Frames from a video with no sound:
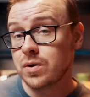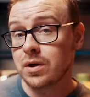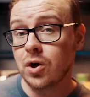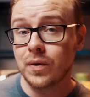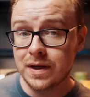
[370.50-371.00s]

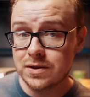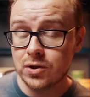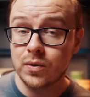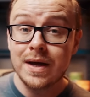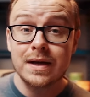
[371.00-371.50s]
can go
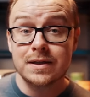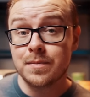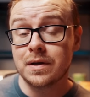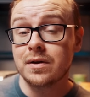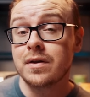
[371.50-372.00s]
into.
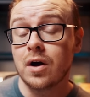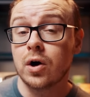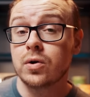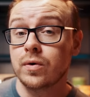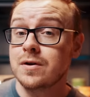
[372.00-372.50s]
Typically, they
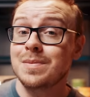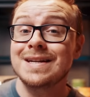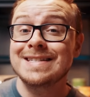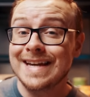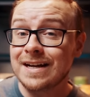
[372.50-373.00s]
are going to be
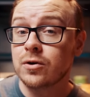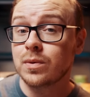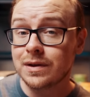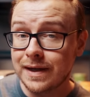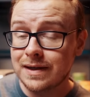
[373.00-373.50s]
data
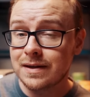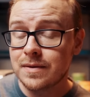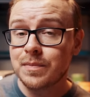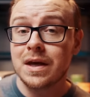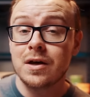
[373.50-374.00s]

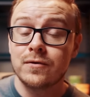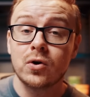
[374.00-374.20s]
related if you're